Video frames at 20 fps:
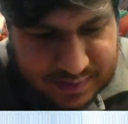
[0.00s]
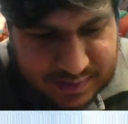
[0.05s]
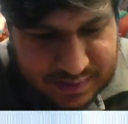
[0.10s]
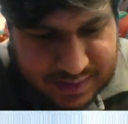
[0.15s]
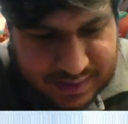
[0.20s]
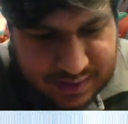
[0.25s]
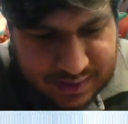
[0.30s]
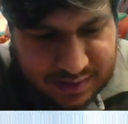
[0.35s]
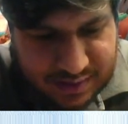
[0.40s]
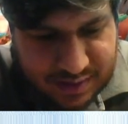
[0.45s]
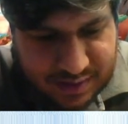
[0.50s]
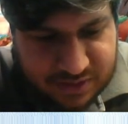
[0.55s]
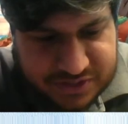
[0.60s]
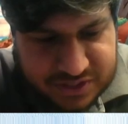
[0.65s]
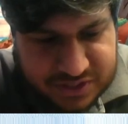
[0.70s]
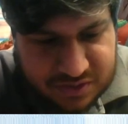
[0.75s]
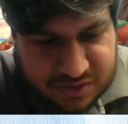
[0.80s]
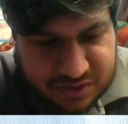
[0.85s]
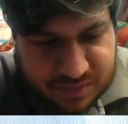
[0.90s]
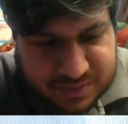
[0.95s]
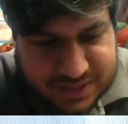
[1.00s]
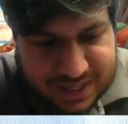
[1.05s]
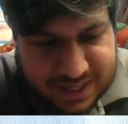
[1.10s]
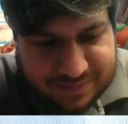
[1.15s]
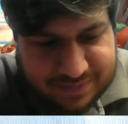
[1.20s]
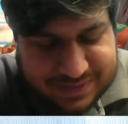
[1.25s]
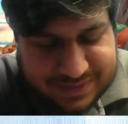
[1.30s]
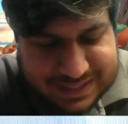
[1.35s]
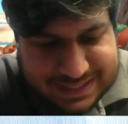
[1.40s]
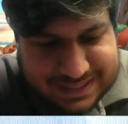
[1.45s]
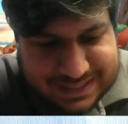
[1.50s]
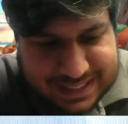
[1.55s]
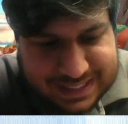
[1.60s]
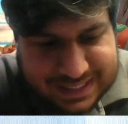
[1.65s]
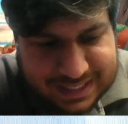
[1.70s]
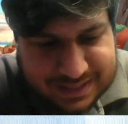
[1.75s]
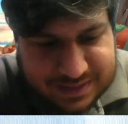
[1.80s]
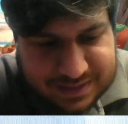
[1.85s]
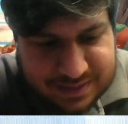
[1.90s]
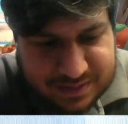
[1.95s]
Archeops have the
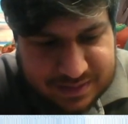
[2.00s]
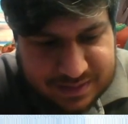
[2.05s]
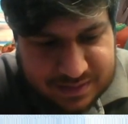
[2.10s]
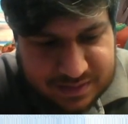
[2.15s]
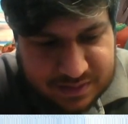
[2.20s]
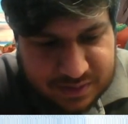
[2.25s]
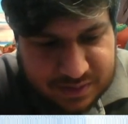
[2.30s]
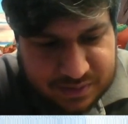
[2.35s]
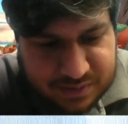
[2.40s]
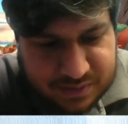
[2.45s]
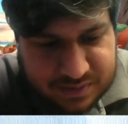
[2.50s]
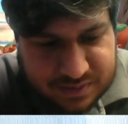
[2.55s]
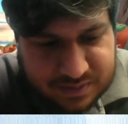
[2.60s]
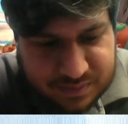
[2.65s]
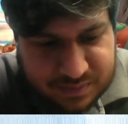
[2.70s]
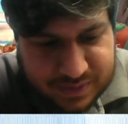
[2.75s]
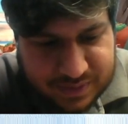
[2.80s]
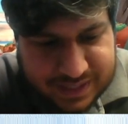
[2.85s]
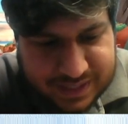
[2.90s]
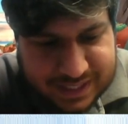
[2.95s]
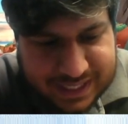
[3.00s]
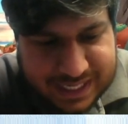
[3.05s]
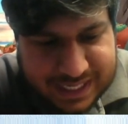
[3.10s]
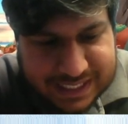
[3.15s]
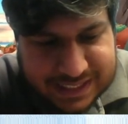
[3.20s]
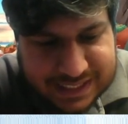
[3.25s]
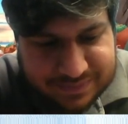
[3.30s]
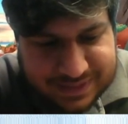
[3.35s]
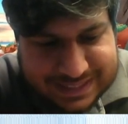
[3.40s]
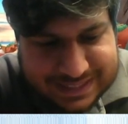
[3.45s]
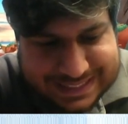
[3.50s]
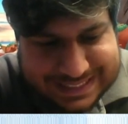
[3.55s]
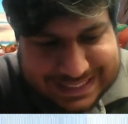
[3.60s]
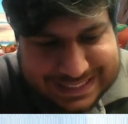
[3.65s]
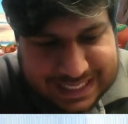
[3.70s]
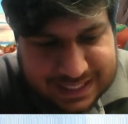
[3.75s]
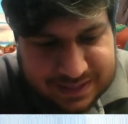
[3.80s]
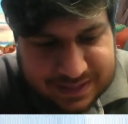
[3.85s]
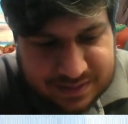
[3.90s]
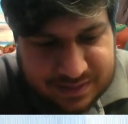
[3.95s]
sand mode where it activates
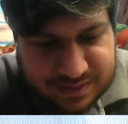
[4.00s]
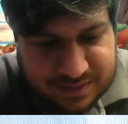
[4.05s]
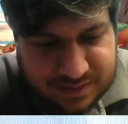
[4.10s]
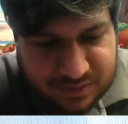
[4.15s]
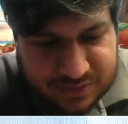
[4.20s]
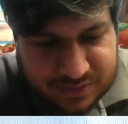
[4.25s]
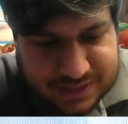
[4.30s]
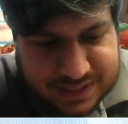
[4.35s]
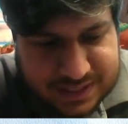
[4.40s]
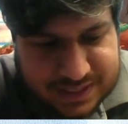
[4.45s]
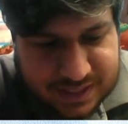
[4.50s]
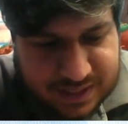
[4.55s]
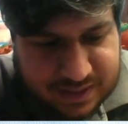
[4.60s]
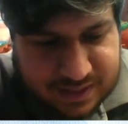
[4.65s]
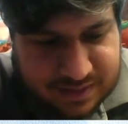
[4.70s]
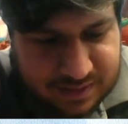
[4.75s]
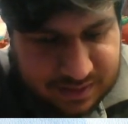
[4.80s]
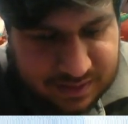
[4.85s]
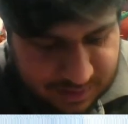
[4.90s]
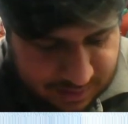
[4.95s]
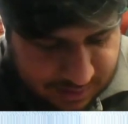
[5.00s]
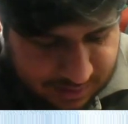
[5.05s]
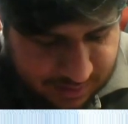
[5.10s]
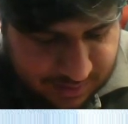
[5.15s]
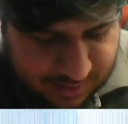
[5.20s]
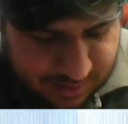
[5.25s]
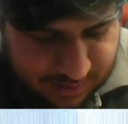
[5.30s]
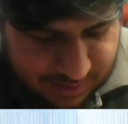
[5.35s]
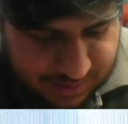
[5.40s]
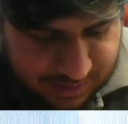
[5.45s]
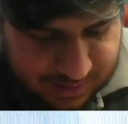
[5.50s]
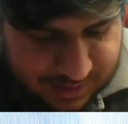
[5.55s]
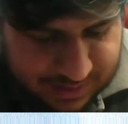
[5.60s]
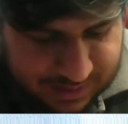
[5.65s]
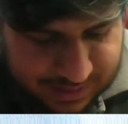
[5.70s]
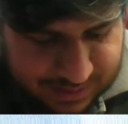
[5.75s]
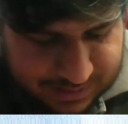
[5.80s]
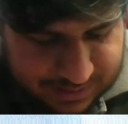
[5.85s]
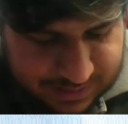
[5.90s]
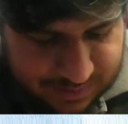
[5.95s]
sand on sinking.
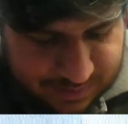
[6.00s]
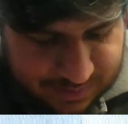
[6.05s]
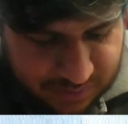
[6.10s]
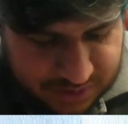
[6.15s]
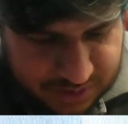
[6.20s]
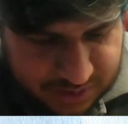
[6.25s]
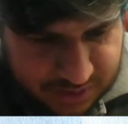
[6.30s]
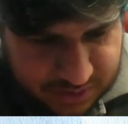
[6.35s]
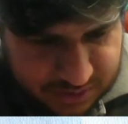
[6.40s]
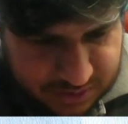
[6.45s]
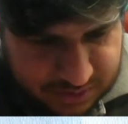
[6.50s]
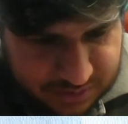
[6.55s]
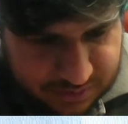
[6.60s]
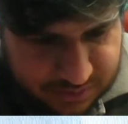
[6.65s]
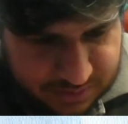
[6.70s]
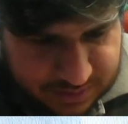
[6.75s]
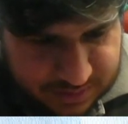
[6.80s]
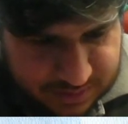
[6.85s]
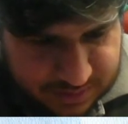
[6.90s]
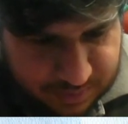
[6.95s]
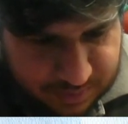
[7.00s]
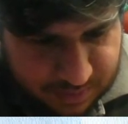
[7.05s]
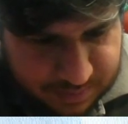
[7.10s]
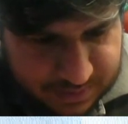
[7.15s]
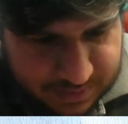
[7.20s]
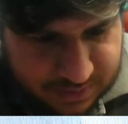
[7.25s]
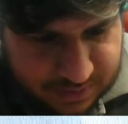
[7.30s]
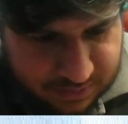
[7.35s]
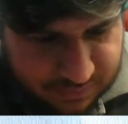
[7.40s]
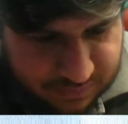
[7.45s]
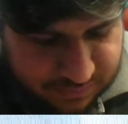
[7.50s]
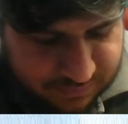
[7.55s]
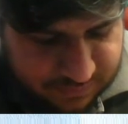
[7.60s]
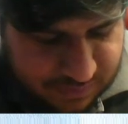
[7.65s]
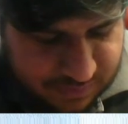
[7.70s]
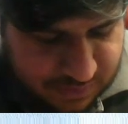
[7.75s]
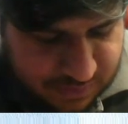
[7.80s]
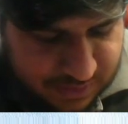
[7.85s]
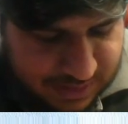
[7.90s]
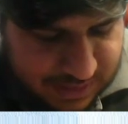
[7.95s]
And then what you could do is probably go
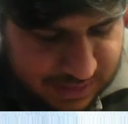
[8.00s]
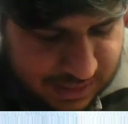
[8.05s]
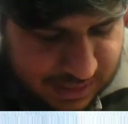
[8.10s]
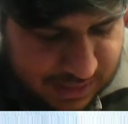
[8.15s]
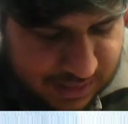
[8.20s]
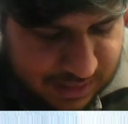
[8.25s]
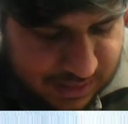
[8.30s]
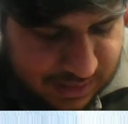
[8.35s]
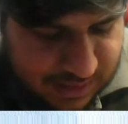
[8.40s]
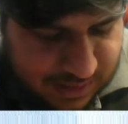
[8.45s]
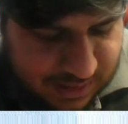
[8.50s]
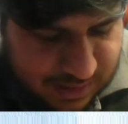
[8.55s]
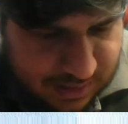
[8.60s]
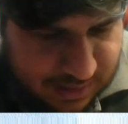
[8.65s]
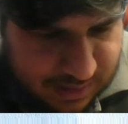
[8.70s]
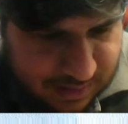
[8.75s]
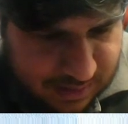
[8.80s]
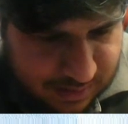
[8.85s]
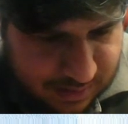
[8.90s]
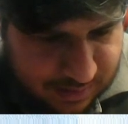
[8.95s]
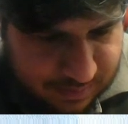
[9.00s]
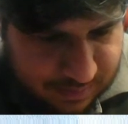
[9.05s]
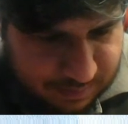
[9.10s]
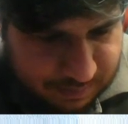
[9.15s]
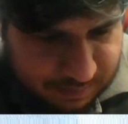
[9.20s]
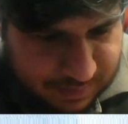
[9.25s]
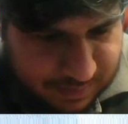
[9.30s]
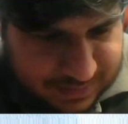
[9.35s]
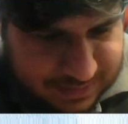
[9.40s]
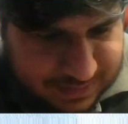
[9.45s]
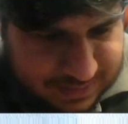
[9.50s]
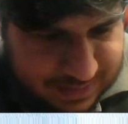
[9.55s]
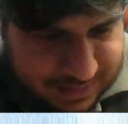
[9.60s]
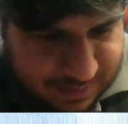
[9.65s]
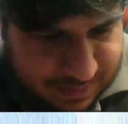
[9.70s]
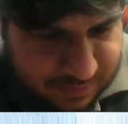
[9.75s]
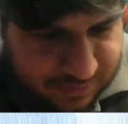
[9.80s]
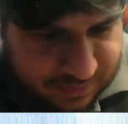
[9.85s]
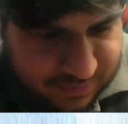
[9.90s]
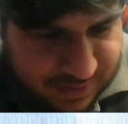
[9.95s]
for the Mud
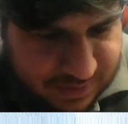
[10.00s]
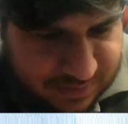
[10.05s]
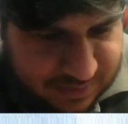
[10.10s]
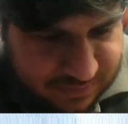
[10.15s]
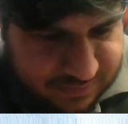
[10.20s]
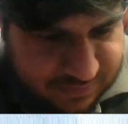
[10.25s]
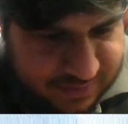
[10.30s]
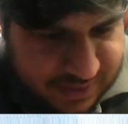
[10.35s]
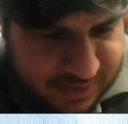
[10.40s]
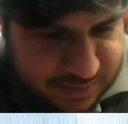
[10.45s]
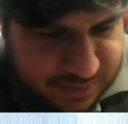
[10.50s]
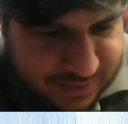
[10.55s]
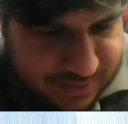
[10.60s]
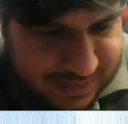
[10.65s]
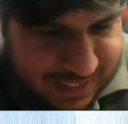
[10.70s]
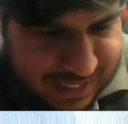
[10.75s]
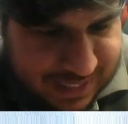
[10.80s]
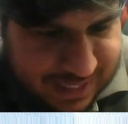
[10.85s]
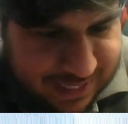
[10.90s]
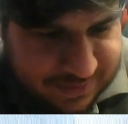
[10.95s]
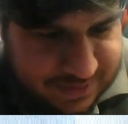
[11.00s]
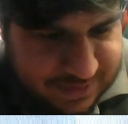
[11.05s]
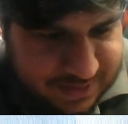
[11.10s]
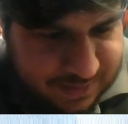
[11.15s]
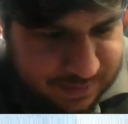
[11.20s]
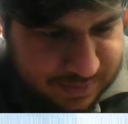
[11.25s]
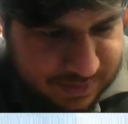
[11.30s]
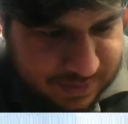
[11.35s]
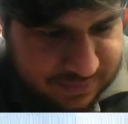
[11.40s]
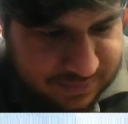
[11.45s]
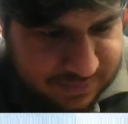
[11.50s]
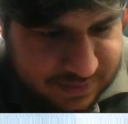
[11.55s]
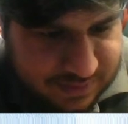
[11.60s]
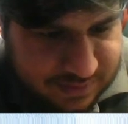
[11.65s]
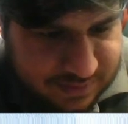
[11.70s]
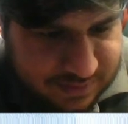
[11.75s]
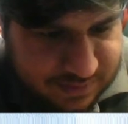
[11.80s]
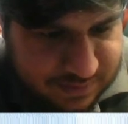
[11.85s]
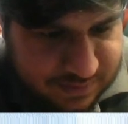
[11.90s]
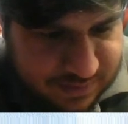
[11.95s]
Slap Move Gauge Refresh with the accuracy
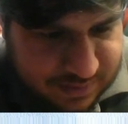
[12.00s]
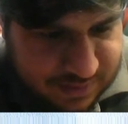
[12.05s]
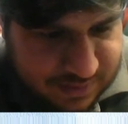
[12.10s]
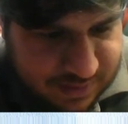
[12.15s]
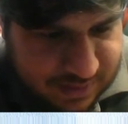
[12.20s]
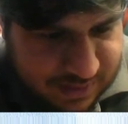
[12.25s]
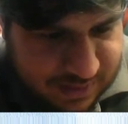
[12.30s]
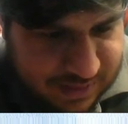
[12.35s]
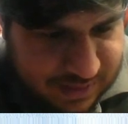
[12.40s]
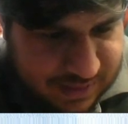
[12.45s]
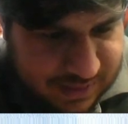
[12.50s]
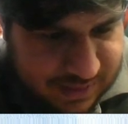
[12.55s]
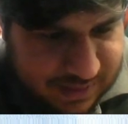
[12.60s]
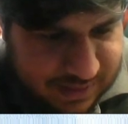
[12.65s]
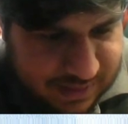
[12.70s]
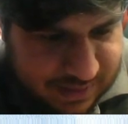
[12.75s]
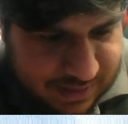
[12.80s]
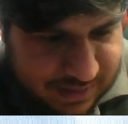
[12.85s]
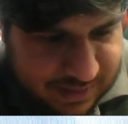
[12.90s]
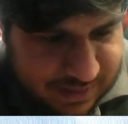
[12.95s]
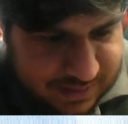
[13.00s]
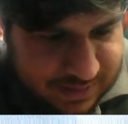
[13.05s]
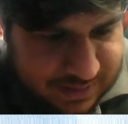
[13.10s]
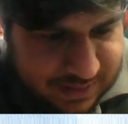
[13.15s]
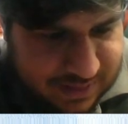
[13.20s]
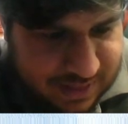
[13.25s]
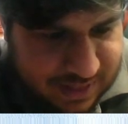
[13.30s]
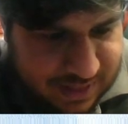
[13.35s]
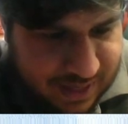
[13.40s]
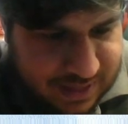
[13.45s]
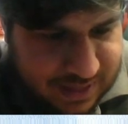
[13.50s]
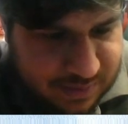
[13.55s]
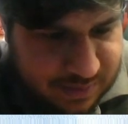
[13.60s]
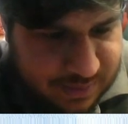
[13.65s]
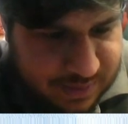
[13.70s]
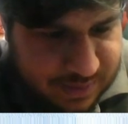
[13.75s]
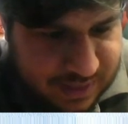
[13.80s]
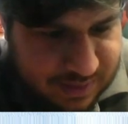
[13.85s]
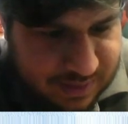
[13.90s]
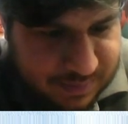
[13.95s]
buffs, and then the
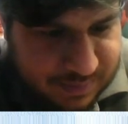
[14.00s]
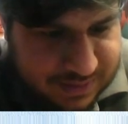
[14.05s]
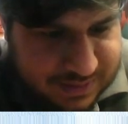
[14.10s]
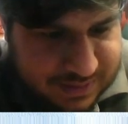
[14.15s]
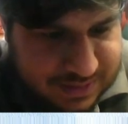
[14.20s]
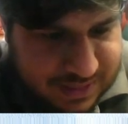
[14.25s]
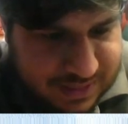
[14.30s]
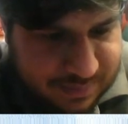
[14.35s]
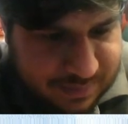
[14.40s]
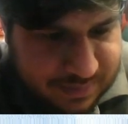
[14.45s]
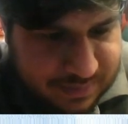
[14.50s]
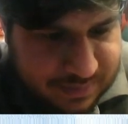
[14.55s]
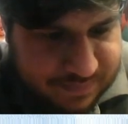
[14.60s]
AoE Mud Slap.